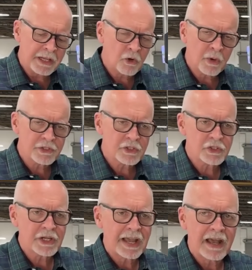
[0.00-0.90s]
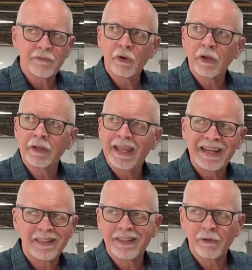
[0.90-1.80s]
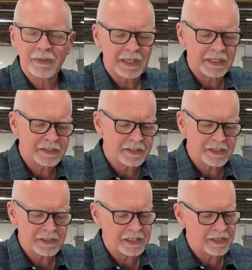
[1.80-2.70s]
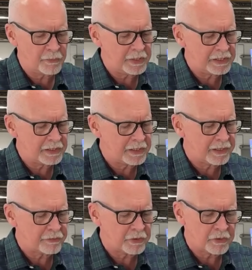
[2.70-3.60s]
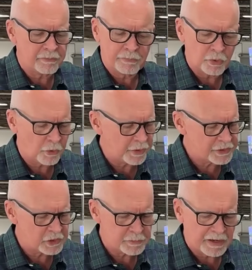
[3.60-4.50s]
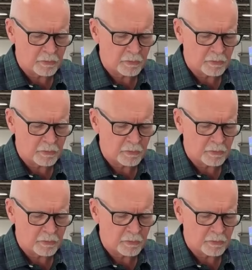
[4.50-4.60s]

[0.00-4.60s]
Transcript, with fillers: Any questions you have on anything related to this, anything we didn't cover, or more questions